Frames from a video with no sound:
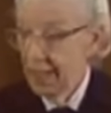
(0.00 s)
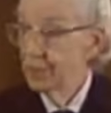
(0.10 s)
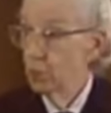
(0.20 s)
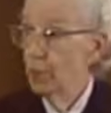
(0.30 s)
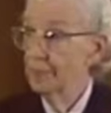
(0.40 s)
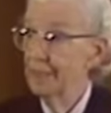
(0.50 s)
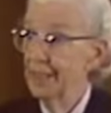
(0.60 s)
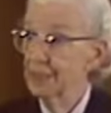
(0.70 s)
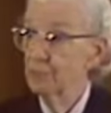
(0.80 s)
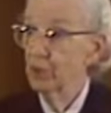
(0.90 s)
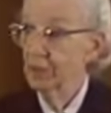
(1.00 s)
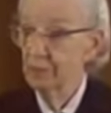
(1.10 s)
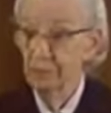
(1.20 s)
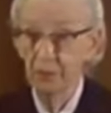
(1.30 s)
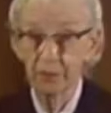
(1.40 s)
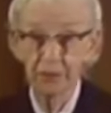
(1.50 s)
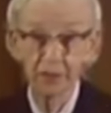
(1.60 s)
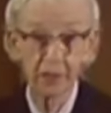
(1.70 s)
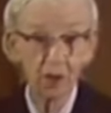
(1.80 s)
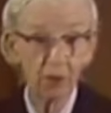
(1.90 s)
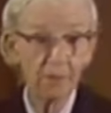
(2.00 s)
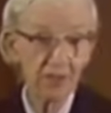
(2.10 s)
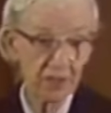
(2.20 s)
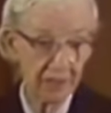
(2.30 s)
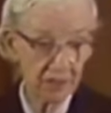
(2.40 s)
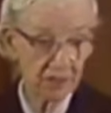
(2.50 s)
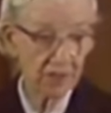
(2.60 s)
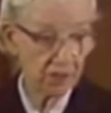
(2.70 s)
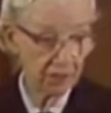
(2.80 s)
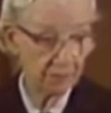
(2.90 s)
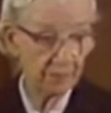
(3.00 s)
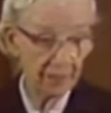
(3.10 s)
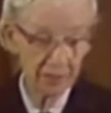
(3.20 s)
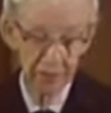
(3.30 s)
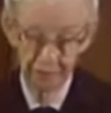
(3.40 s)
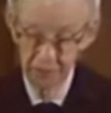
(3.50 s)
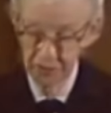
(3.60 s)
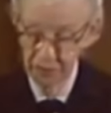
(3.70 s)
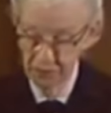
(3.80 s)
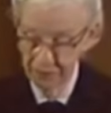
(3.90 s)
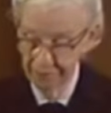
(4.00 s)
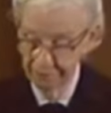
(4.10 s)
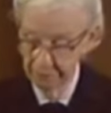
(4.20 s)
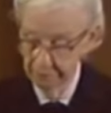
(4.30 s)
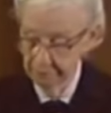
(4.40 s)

I know one man that bought a computer and took it home. His son is teaching him basic. His son's 7.